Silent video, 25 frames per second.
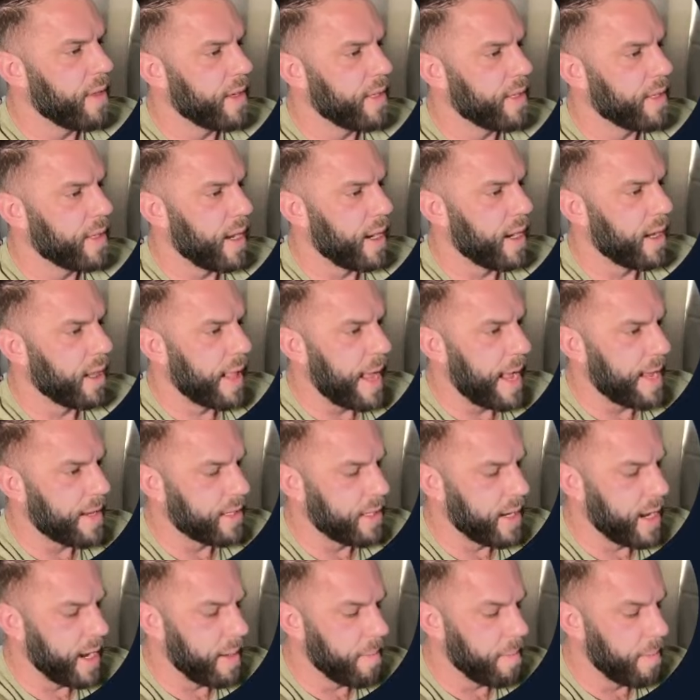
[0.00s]
this a
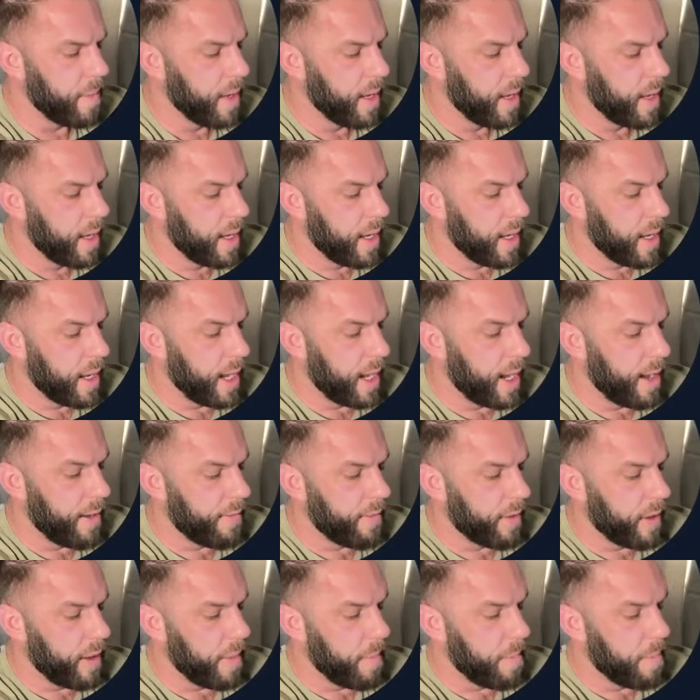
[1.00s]
class name
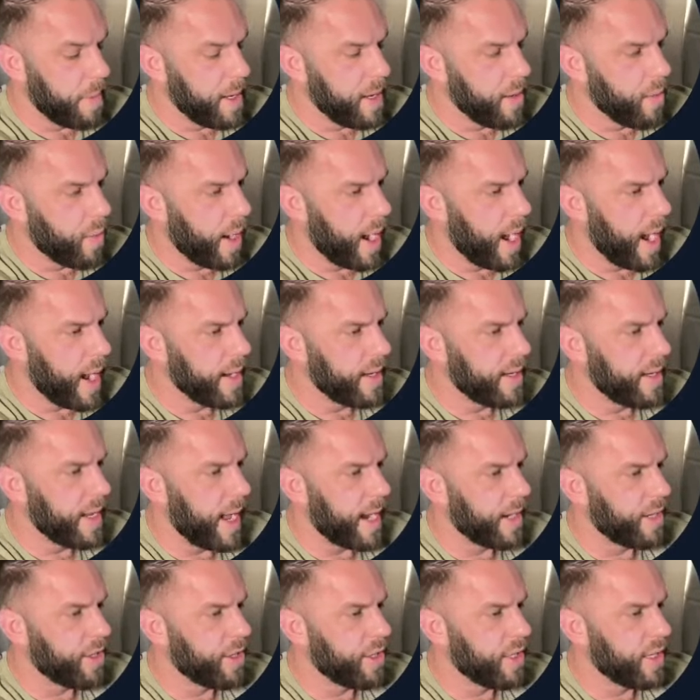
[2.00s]
of
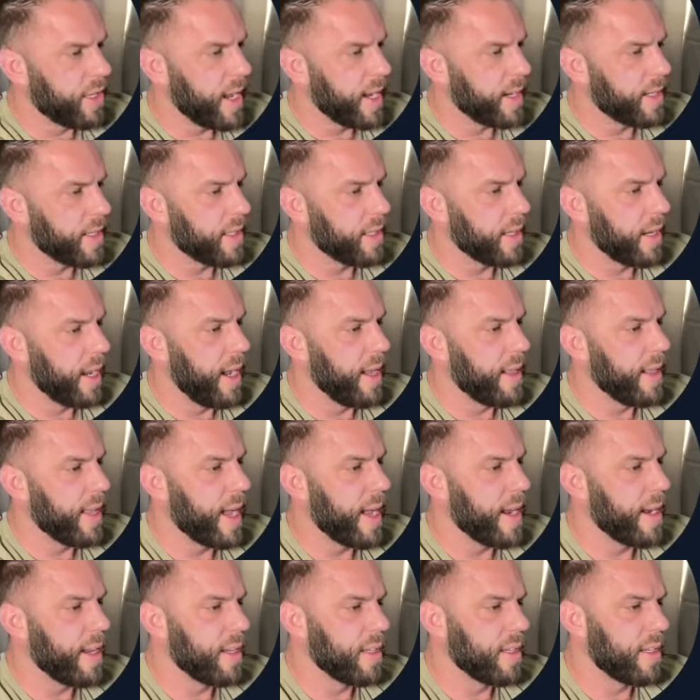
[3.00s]
py-6, and
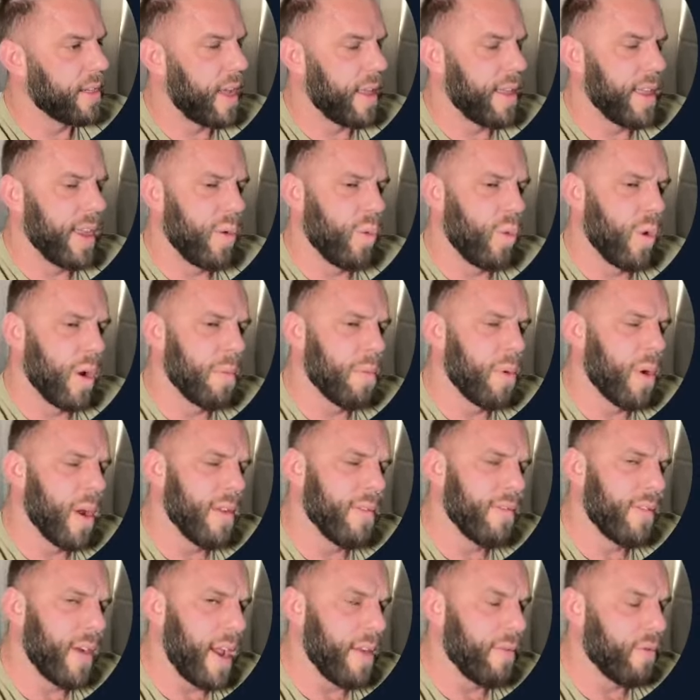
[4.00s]
that is, I think,
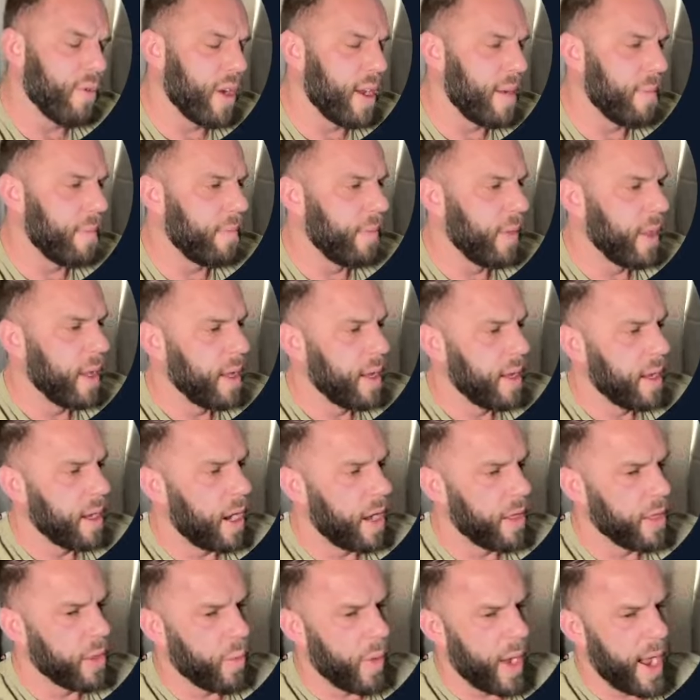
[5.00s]
1.5 rem
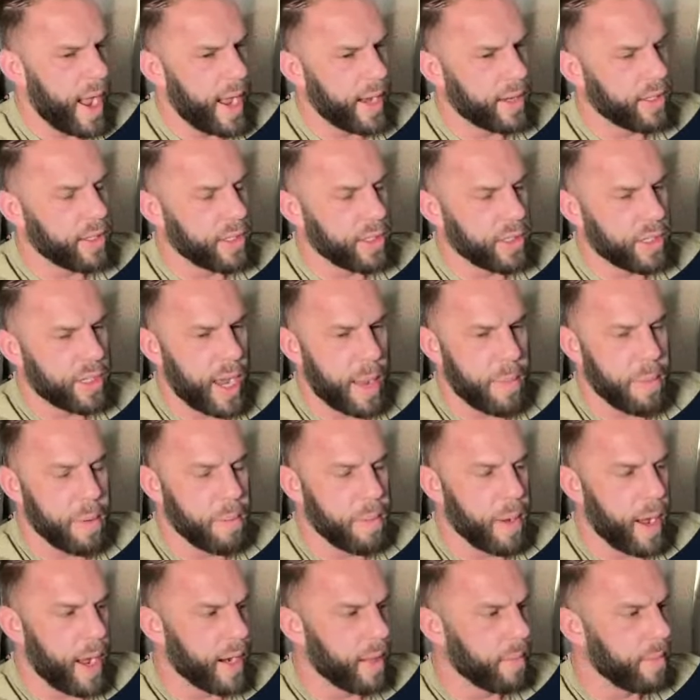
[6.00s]
on the y-axis, top
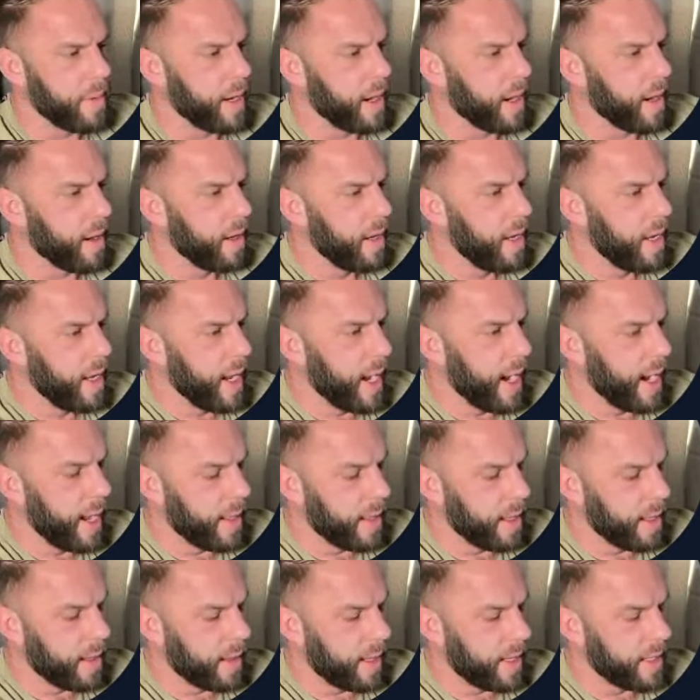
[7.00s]
and bottom here.
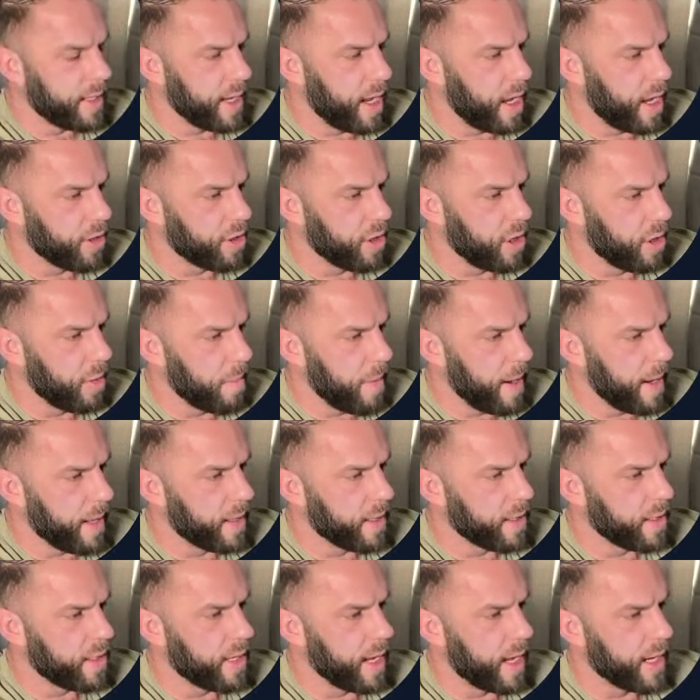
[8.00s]
And then let's also
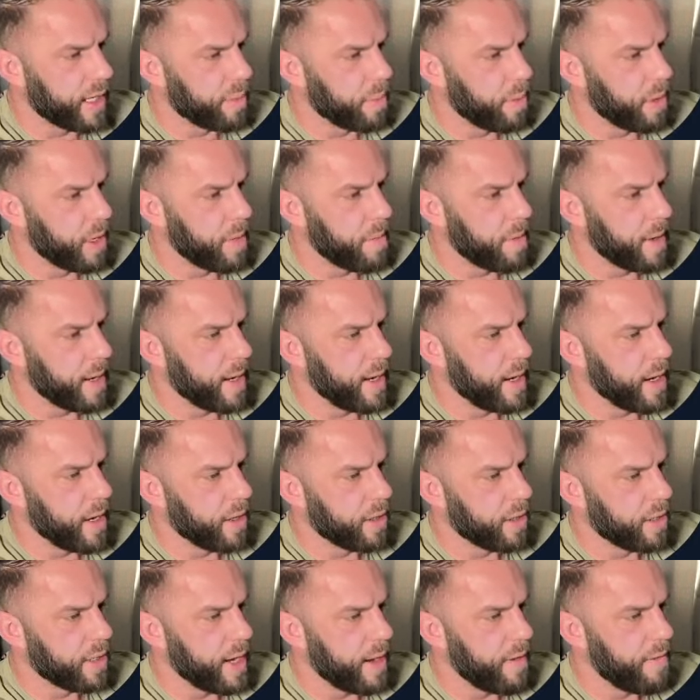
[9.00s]
make this text pretty big
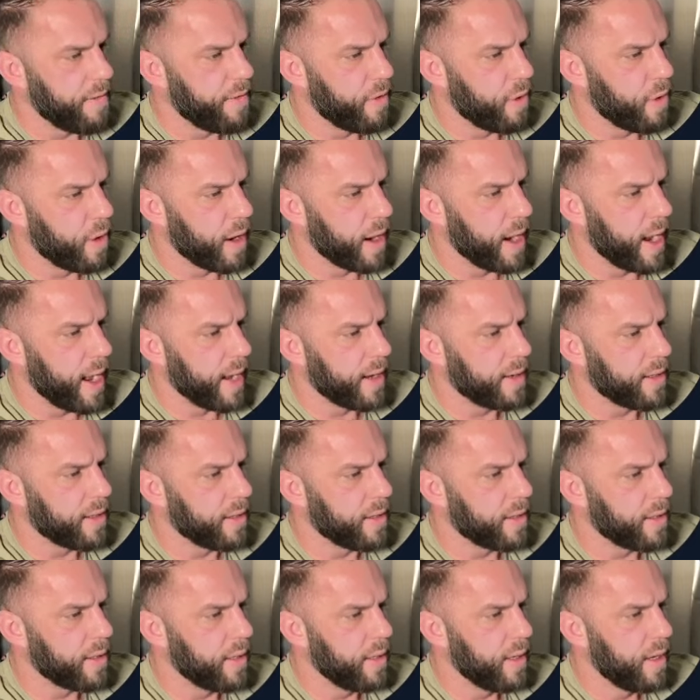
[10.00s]
here. Let's say
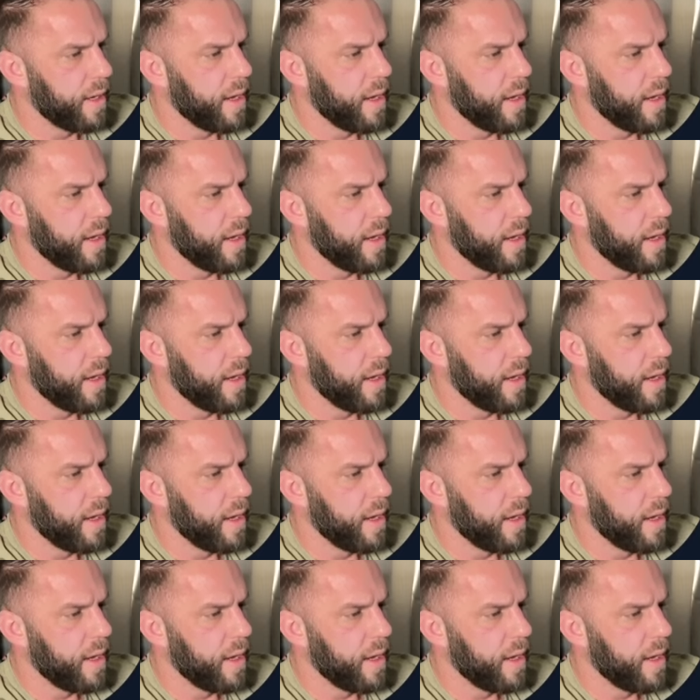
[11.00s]
4x,